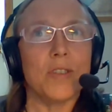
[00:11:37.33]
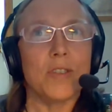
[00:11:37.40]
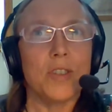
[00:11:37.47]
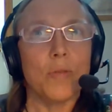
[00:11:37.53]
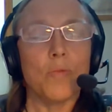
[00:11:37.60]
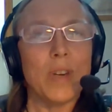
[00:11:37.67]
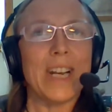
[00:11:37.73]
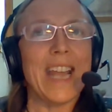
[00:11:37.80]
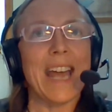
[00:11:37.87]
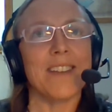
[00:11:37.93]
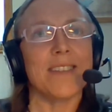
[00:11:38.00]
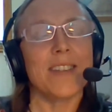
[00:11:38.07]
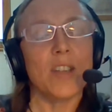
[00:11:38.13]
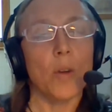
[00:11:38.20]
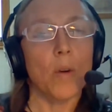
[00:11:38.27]
to really
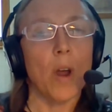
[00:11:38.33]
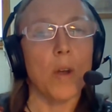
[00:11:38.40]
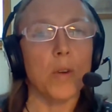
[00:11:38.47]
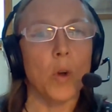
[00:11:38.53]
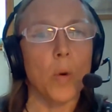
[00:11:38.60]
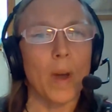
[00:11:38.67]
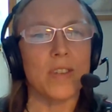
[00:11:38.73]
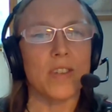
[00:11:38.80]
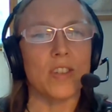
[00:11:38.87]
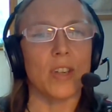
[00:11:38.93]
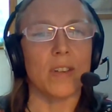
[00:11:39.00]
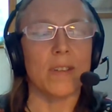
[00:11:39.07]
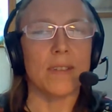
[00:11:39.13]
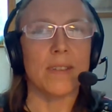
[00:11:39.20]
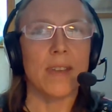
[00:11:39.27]
answer your own
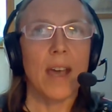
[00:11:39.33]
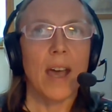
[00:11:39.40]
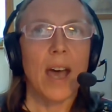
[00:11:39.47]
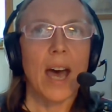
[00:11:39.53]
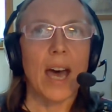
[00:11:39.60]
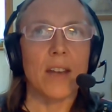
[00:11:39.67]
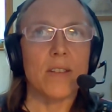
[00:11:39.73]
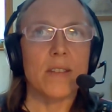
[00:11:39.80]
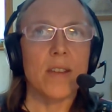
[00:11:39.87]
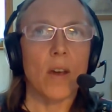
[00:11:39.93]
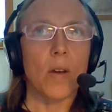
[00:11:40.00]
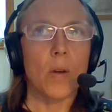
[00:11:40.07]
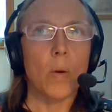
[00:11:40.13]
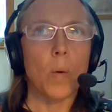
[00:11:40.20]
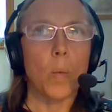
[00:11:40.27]
questions. And
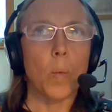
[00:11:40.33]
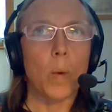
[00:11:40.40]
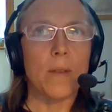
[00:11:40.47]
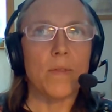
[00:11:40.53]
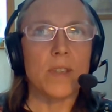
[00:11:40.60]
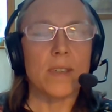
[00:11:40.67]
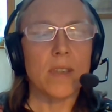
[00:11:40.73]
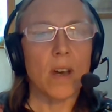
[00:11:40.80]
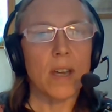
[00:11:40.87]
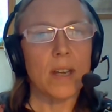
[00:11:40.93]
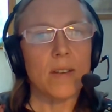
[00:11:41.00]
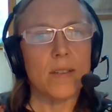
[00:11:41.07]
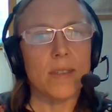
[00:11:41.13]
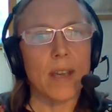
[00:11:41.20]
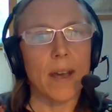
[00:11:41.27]
so we've
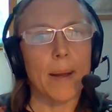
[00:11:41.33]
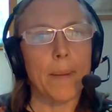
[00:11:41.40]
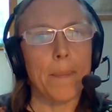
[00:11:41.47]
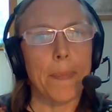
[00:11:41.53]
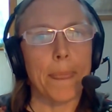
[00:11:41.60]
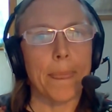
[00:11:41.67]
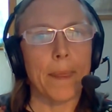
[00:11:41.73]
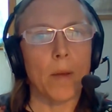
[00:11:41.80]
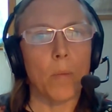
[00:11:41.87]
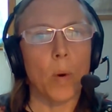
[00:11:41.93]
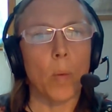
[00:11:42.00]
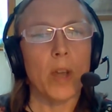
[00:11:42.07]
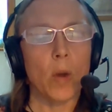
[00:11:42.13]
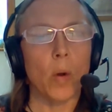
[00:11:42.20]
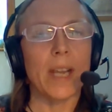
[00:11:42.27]
designed what
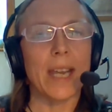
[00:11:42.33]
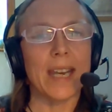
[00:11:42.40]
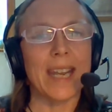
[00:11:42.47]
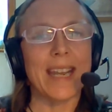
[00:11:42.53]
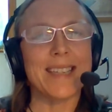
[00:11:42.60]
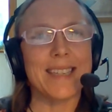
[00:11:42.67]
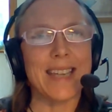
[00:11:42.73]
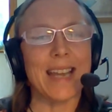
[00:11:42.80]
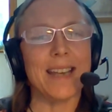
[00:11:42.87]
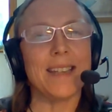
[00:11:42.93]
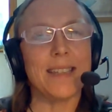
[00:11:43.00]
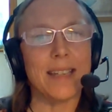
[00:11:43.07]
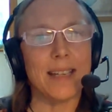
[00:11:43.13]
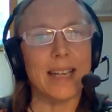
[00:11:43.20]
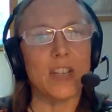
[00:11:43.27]
we're calling an
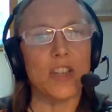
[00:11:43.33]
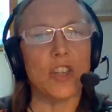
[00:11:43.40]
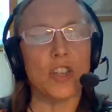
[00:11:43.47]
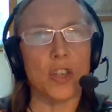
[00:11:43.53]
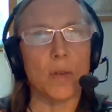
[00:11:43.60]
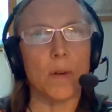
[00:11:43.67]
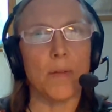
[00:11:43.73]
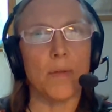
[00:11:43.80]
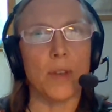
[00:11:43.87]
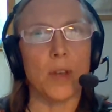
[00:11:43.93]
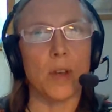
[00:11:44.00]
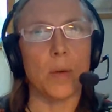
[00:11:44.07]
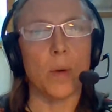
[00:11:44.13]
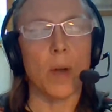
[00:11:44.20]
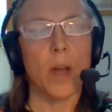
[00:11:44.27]
extended literature
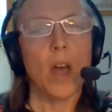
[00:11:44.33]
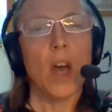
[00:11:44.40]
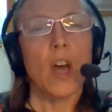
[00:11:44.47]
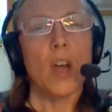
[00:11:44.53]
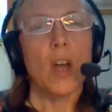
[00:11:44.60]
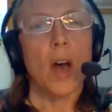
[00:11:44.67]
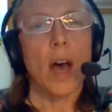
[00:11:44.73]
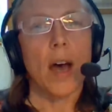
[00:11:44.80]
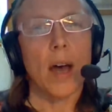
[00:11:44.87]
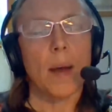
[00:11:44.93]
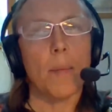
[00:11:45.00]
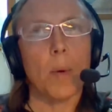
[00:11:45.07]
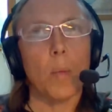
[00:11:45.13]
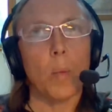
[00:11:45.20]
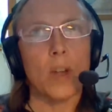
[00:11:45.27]
review,
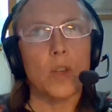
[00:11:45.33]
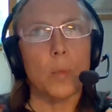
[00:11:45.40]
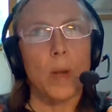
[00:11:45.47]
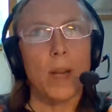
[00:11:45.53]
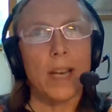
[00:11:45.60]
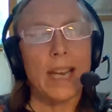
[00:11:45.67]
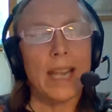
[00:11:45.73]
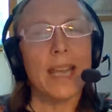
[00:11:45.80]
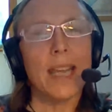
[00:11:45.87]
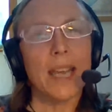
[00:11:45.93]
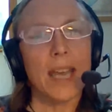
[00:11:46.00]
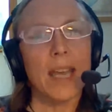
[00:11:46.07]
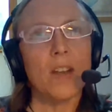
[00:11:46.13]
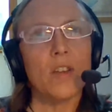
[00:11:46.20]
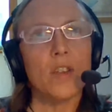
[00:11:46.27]
which we're
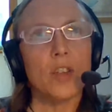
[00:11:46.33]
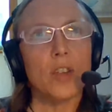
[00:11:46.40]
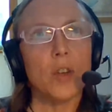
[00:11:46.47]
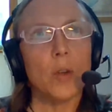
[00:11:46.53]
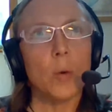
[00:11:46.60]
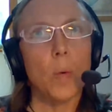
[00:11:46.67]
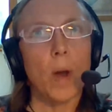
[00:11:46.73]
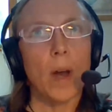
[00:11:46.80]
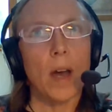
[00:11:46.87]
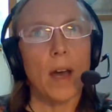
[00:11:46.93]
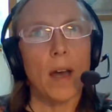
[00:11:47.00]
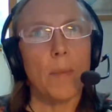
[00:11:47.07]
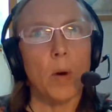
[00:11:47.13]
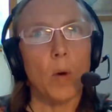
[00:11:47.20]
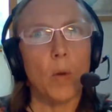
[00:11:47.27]
linking to
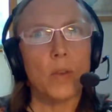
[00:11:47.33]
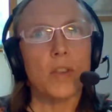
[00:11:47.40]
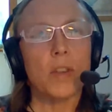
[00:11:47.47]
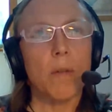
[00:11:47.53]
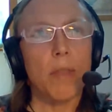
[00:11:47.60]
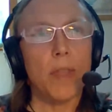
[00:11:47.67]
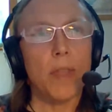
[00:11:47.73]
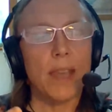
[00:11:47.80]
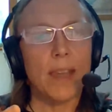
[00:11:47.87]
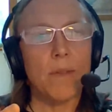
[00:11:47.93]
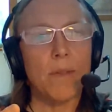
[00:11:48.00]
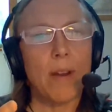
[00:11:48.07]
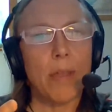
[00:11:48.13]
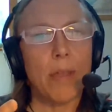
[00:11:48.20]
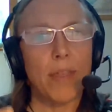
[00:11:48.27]
also thinking
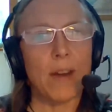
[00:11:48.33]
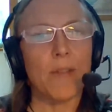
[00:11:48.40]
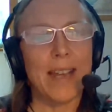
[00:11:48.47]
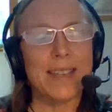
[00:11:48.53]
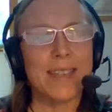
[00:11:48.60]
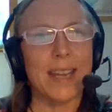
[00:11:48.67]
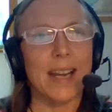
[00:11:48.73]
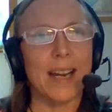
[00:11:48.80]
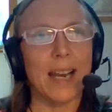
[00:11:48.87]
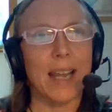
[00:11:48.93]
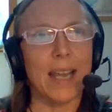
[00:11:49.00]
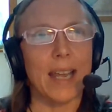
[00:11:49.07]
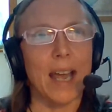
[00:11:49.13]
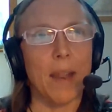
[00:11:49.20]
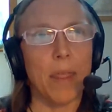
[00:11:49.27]
very
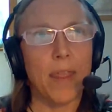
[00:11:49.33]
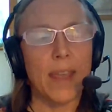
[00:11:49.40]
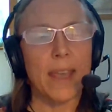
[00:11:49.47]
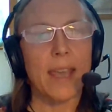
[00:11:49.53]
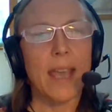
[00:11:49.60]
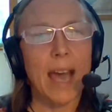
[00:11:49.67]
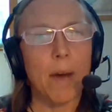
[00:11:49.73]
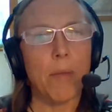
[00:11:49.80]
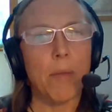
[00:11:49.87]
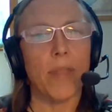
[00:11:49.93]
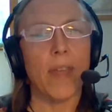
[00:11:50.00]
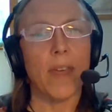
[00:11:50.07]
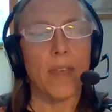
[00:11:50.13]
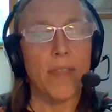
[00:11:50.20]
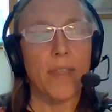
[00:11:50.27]
theoretically and thinking how
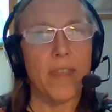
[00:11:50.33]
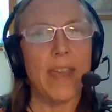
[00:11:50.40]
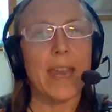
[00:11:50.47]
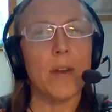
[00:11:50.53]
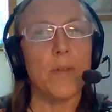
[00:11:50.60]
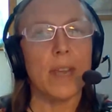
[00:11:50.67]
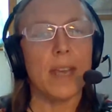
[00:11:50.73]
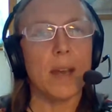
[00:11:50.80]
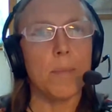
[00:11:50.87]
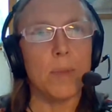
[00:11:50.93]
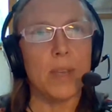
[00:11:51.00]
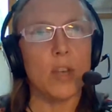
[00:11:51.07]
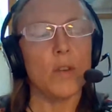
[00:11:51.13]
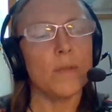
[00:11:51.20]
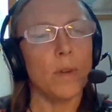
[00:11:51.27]
theory can be
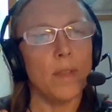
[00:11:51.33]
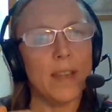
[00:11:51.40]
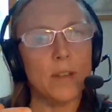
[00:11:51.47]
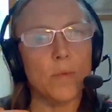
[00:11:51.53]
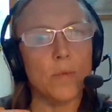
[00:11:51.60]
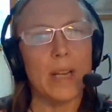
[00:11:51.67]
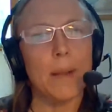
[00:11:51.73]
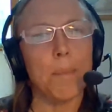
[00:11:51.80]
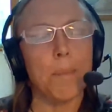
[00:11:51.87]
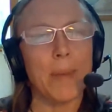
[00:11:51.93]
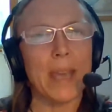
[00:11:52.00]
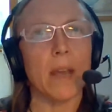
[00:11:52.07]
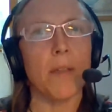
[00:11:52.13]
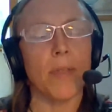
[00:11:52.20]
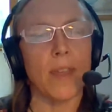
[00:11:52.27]
useful. And these really
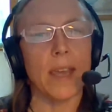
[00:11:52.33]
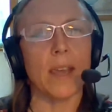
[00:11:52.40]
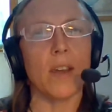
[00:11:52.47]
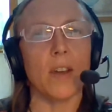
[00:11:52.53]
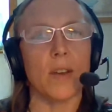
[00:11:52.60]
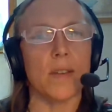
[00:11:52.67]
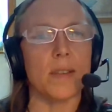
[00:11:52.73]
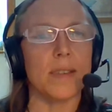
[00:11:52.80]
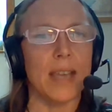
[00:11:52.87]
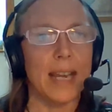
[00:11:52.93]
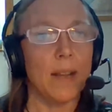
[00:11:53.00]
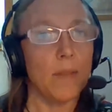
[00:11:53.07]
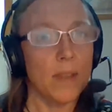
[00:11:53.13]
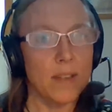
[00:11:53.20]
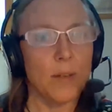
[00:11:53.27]
big thinkers
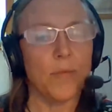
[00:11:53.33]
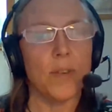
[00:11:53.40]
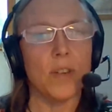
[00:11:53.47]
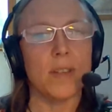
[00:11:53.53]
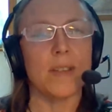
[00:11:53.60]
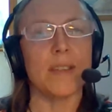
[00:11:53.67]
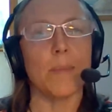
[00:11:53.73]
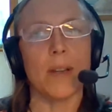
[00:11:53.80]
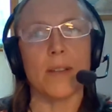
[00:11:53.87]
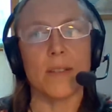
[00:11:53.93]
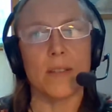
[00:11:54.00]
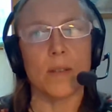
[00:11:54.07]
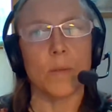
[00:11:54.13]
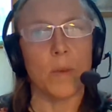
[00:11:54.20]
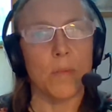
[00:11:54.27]
in the different
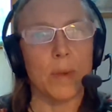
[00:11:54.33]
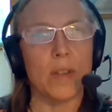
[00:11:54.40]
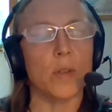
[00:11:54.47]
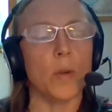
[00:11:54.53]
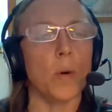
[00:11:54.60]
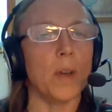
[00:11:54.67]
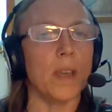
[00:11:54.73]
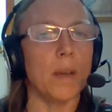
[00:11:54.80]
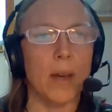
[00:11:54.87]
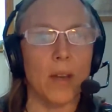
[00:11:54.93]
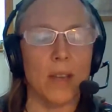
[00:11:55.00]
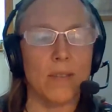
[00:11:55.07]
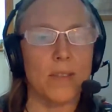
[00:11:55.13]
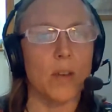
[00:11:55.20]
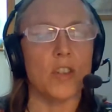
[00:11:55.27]
disciplines that we've been talking about,
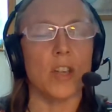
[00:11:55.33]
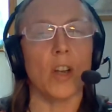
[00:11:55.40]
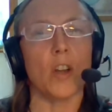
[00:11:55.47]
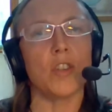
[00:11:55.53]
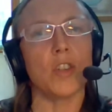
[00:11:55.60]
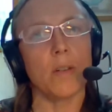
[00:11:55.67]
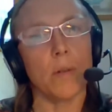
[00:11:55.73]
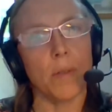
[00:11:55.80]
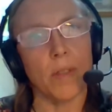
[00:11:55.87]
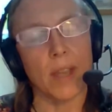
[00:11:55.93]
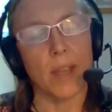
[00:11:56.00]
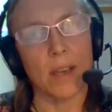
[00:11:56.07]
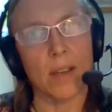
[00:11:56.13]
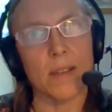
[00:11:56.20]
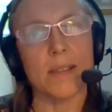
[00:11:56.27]
sociological
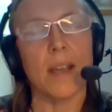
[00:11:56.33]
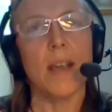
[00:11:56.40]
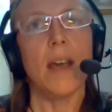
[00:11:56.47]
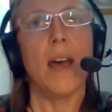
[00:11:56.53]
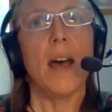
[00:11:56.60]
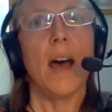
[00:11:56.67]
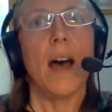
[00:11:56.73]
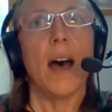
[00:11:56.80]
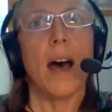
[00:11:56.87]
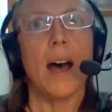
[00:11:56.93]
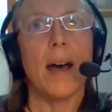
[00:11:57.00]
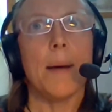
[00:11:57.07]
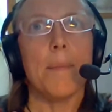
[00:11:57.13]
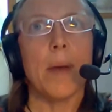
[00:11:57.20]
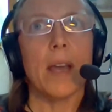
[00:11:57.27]
thinkers,
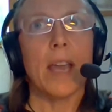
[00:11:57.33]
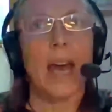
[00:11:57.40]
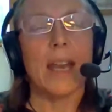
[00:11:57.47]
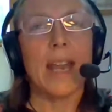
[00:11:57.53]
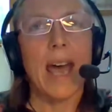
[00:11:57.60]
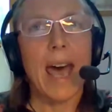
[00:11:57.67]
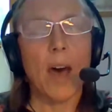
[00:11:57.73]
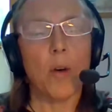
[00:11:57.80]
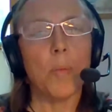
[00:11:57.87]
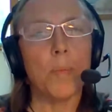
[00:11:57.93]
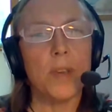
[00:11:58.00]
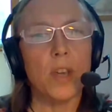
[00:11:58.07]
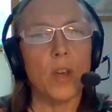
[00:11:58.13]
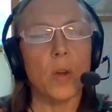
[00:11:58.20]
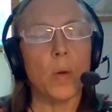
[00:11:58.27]
can
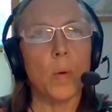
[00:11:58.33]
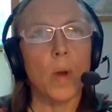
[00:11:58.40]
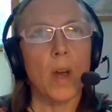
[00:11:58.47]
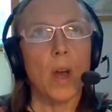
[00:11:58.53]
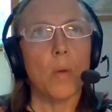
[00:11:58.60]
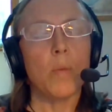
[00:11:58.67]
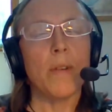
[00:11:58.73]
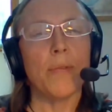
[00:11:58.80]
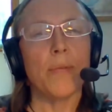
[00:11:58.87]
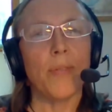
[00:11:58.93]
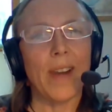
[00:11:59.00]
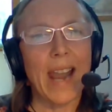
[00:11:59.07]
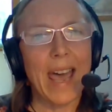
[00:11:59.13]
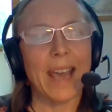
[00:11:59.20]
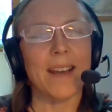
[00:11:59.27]
help you
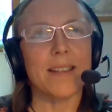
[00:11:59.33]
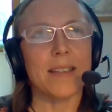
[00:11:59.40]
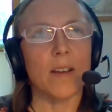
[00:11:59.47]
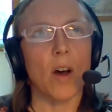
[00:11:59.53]
reflect